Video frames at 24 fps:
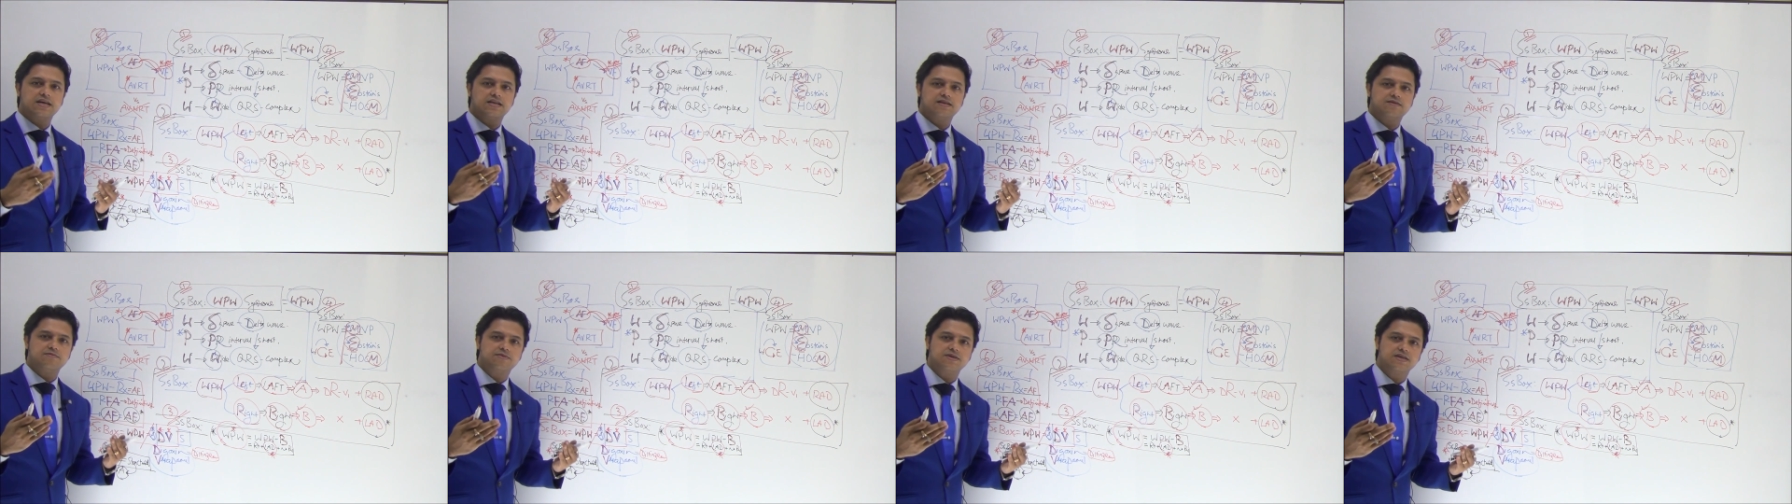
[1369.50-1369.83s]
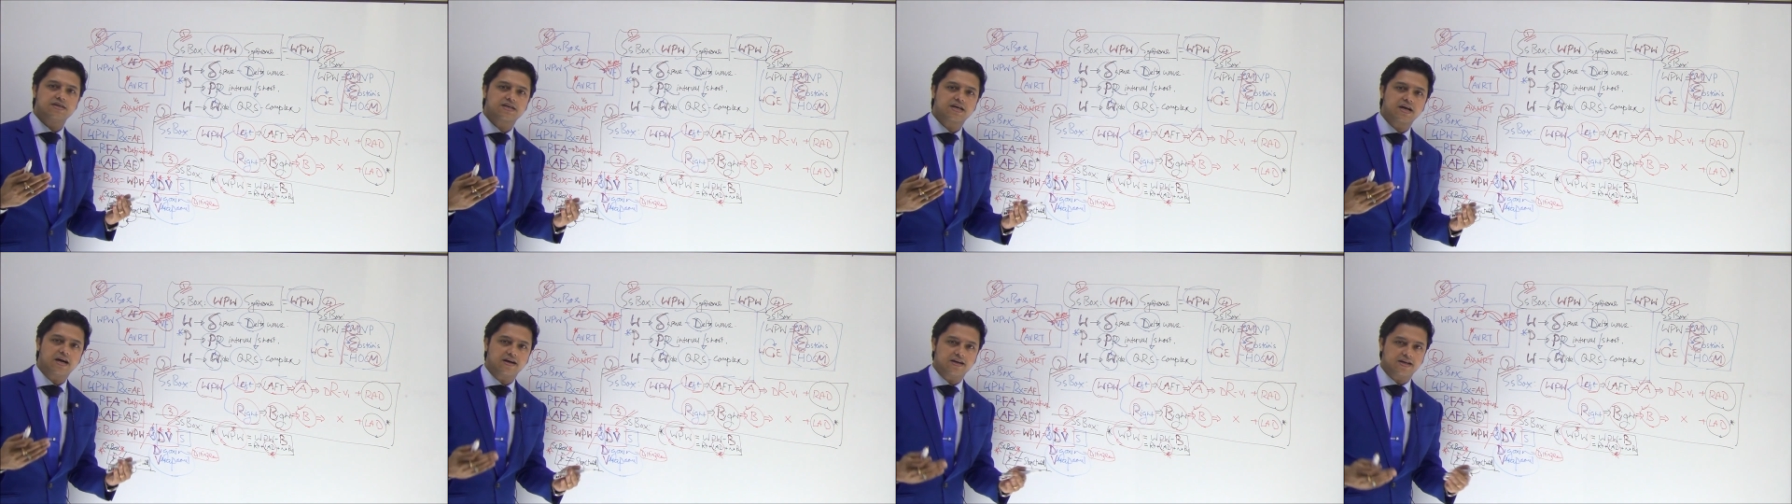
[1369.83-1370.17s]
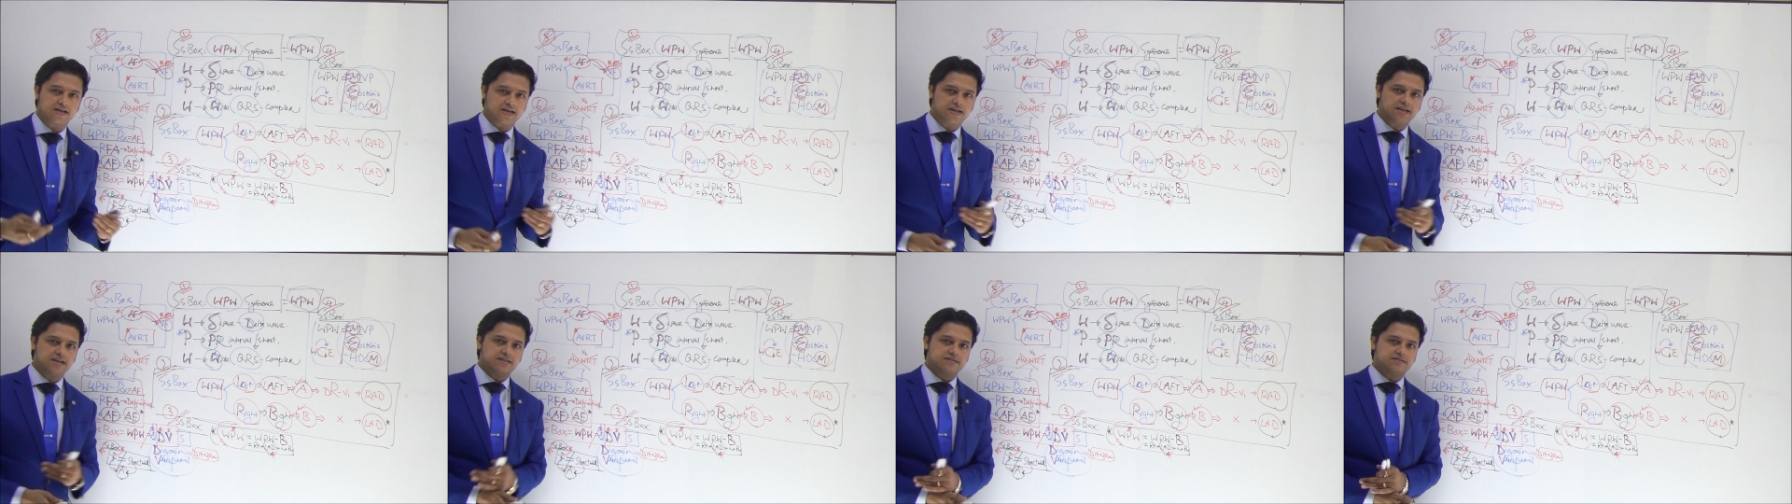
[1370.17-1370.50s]
can be
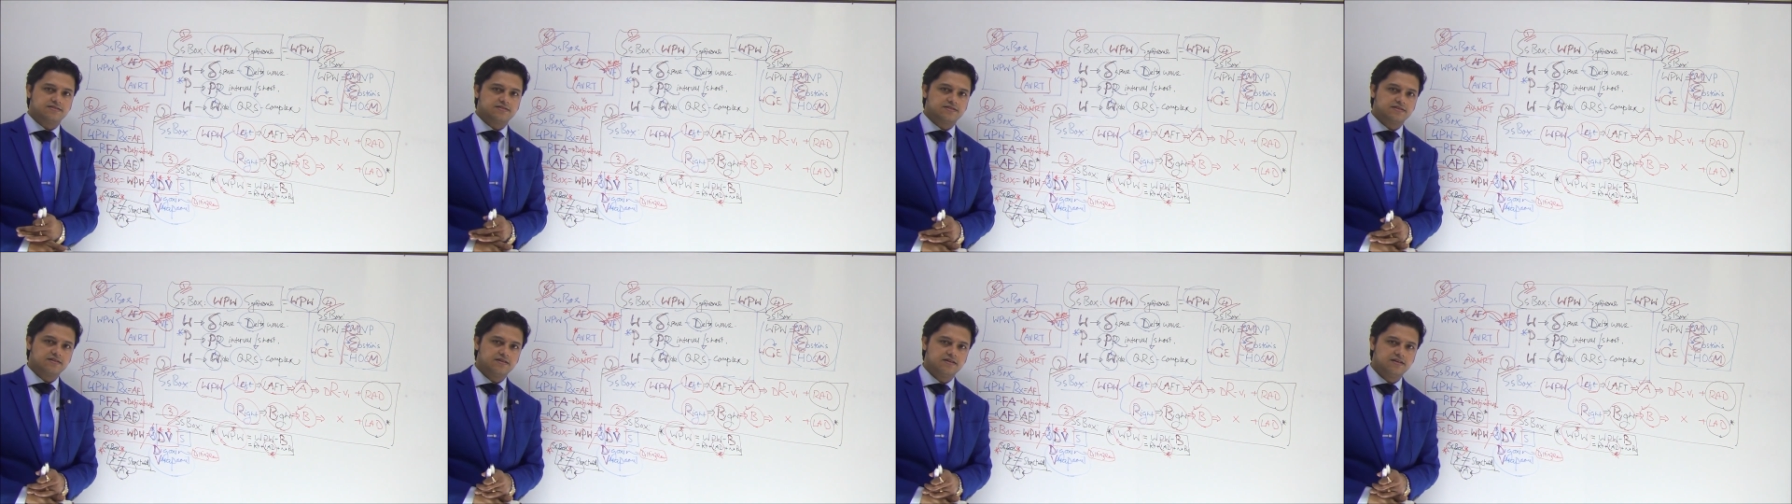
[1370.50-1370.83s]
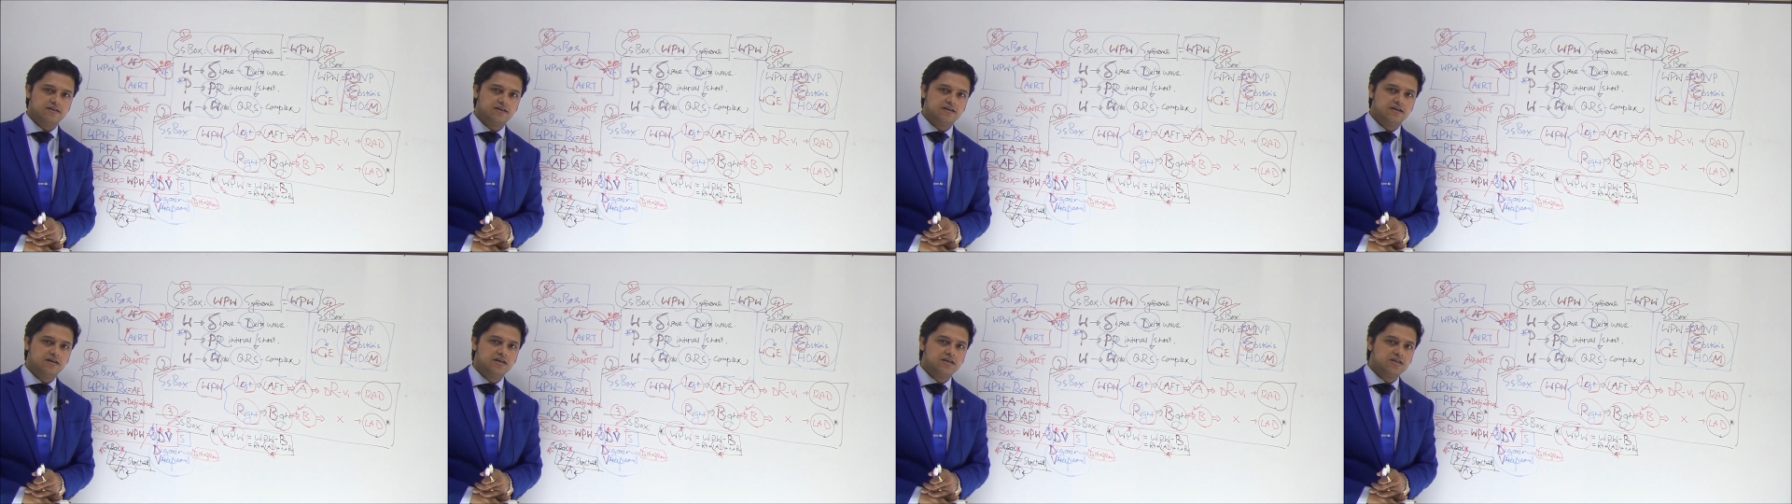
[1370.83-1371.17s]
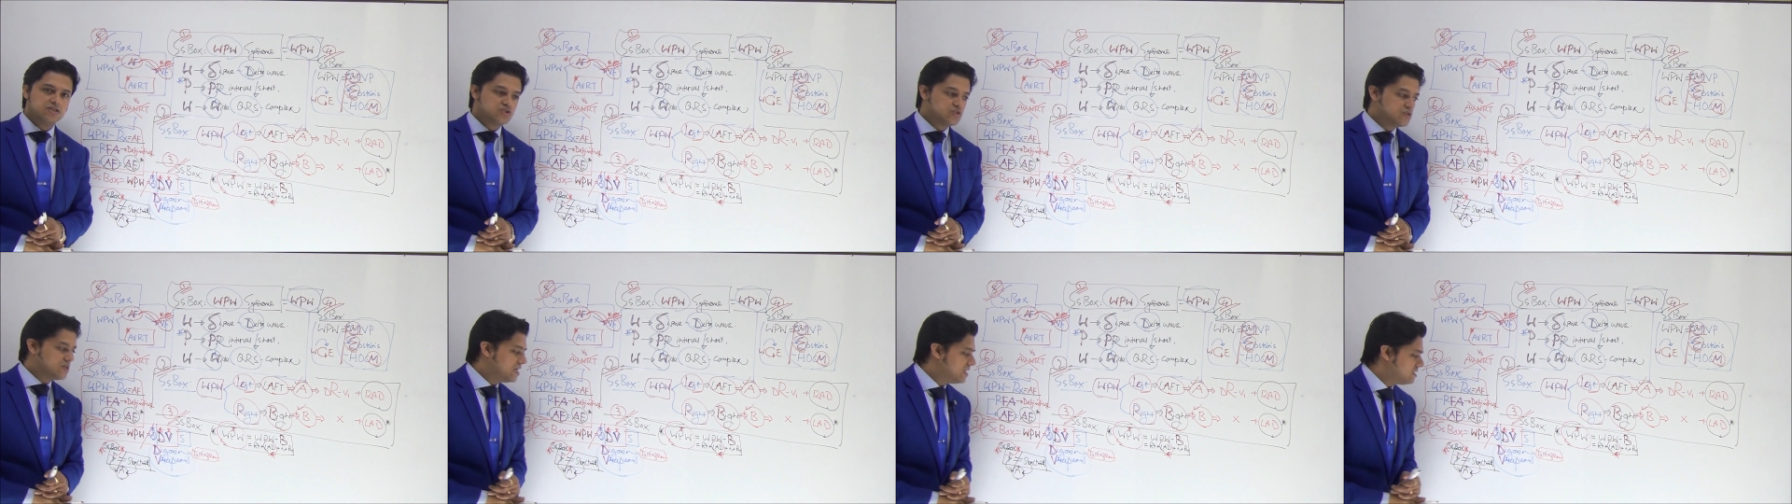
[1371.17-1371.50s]
cardiac arrest.
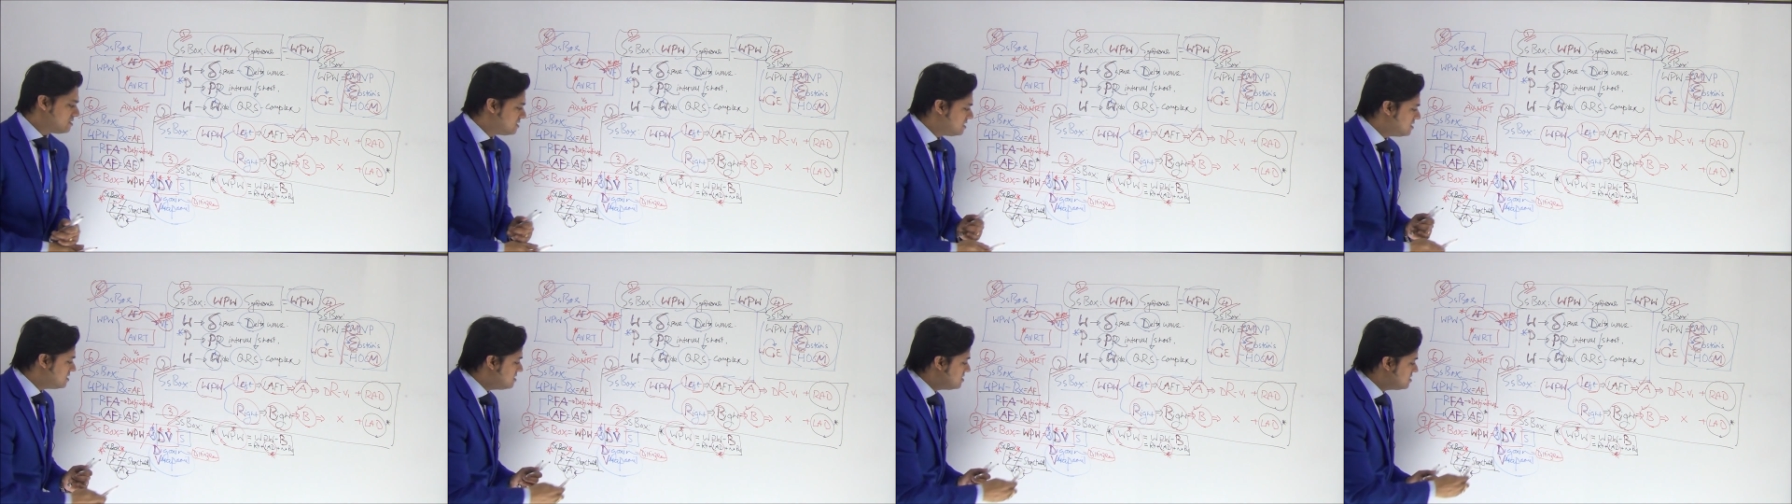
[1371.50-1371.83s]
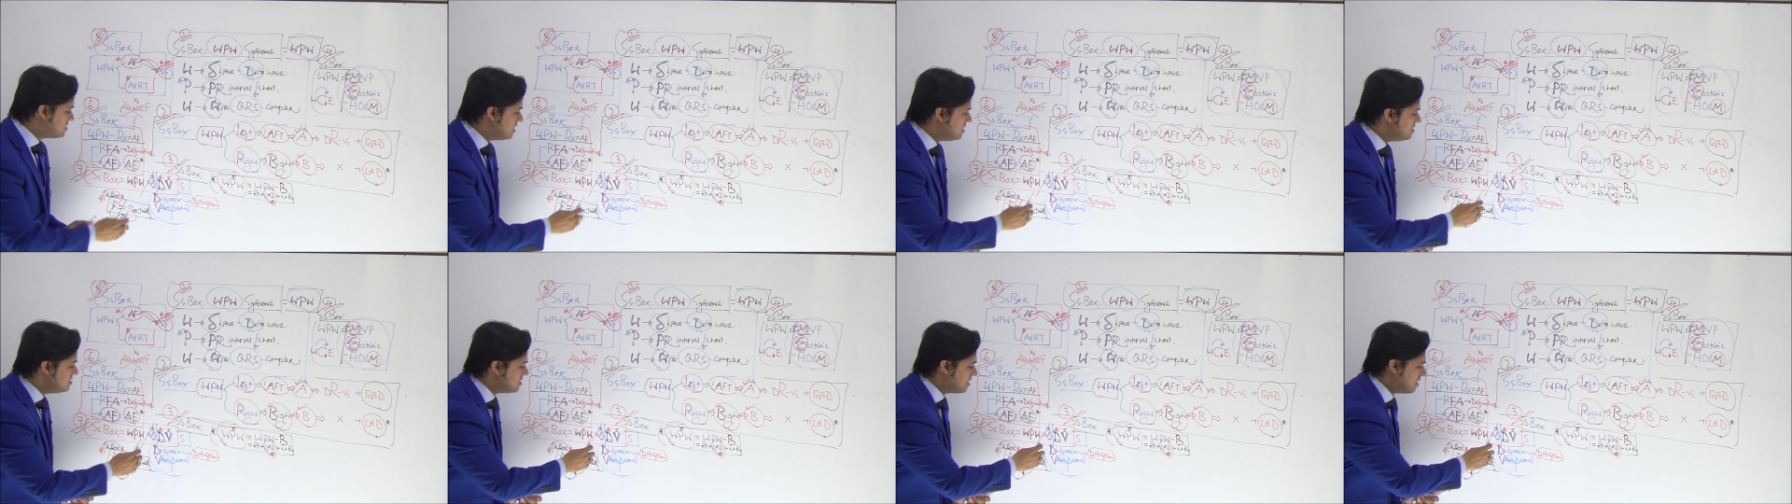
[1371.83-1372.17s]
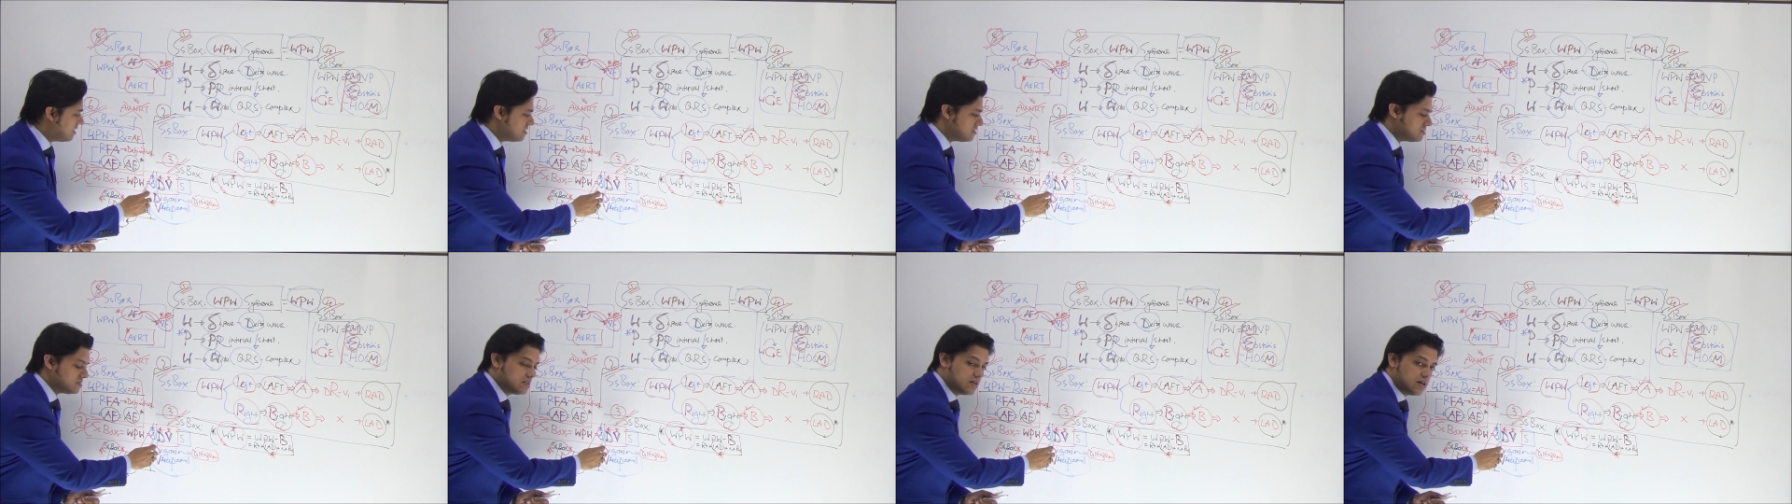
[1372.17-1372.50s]
So yes, this is
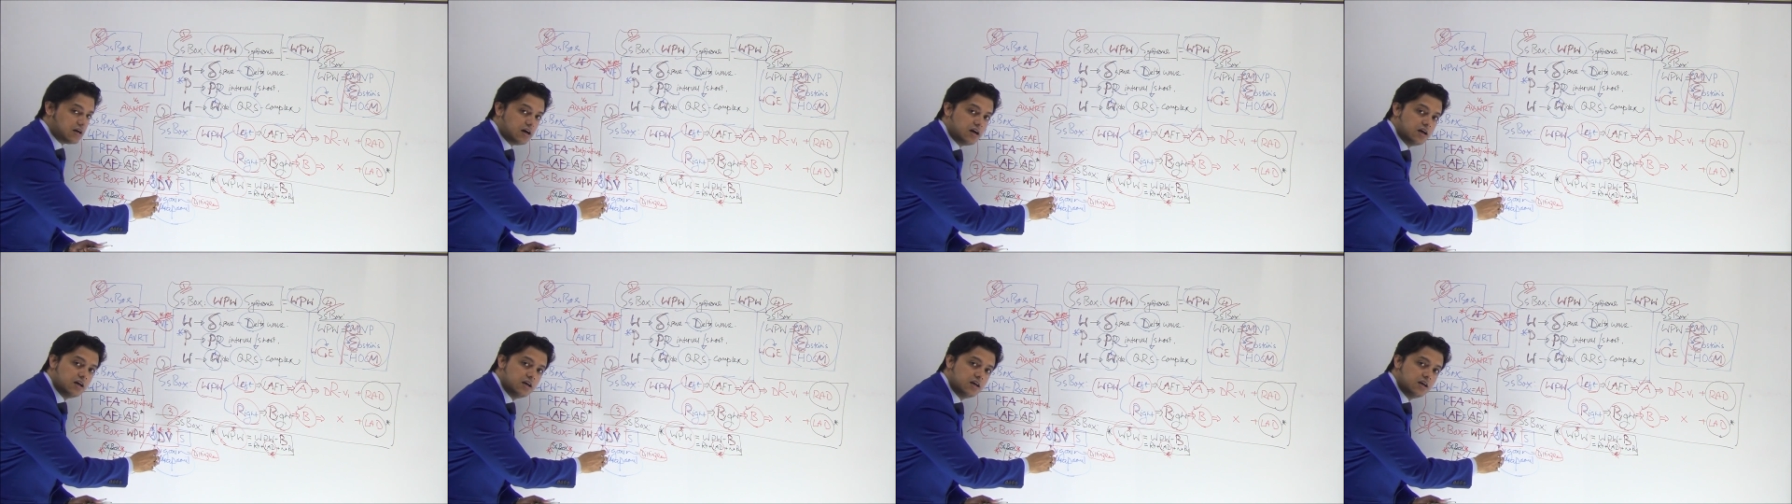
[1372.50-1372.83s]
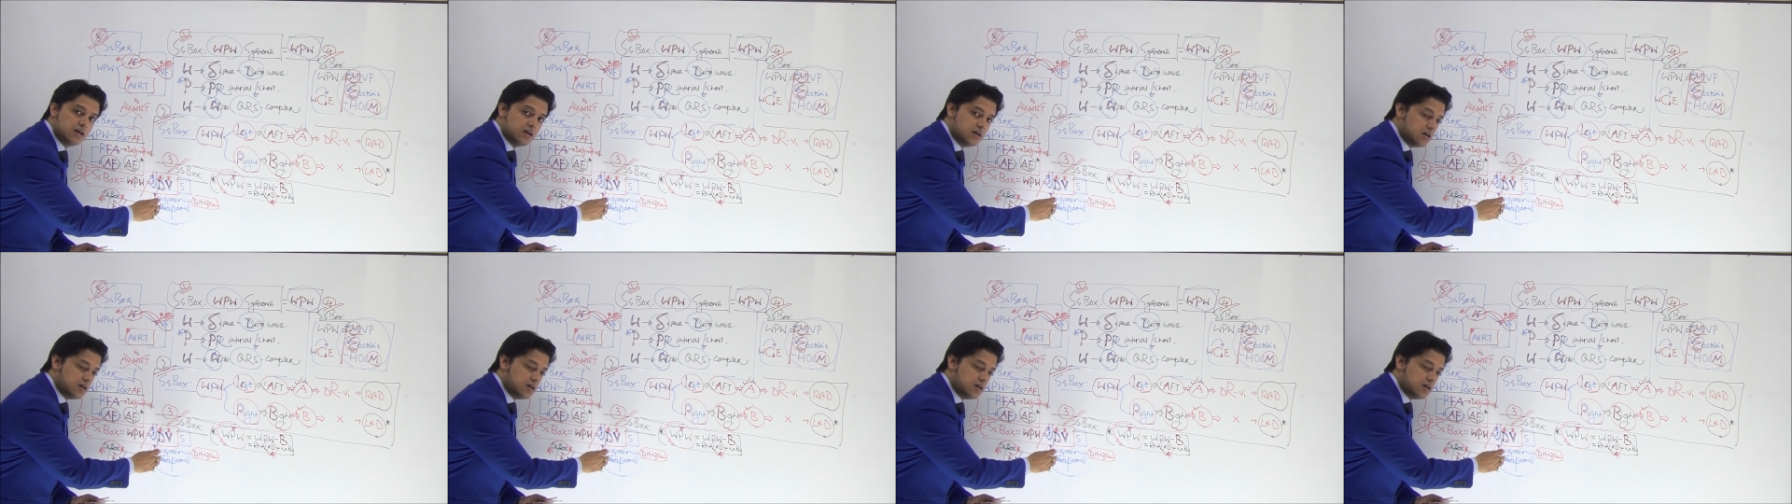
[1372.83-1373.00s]
dangerous, the